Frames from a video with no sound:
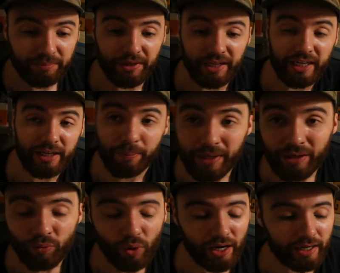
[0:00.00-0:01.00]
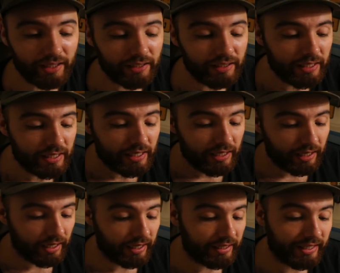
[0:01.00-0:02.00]
but in the meanwhile
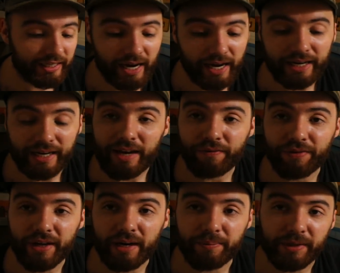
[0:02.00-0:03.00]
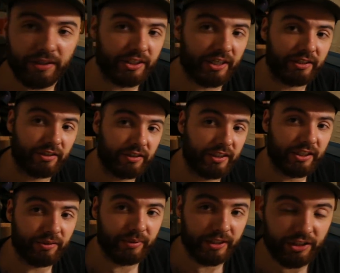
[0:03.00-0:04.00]
the guy left there because he had to
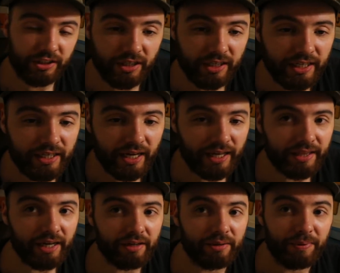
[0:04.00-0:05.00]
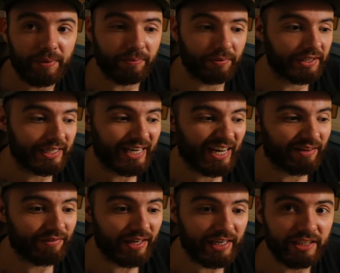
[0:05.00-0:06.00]
continue his study, and now the people didn't
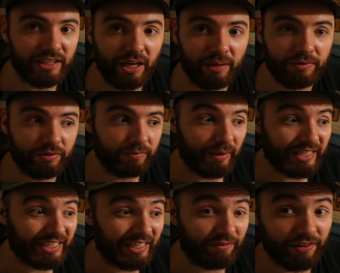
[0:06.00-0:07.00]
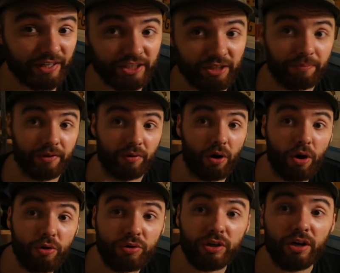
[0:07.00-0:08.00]
have any time to basically finish up their
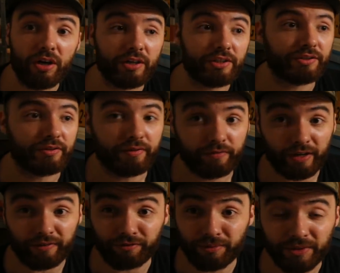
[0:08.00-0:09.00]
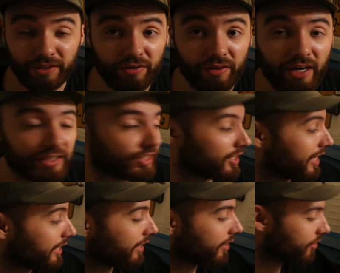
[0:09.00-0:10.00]
own cars from the garage,
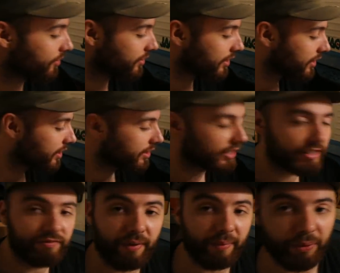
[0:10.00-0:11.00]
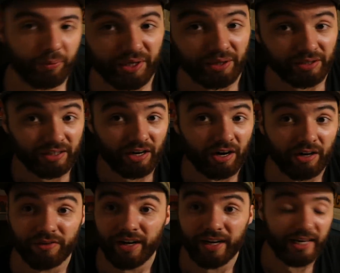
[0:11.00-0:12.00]
let alone this very weird
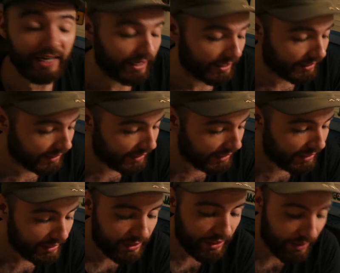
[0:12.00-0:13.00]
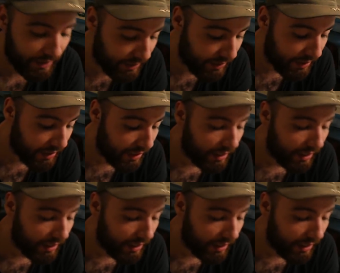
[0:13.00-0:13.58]
car right here. So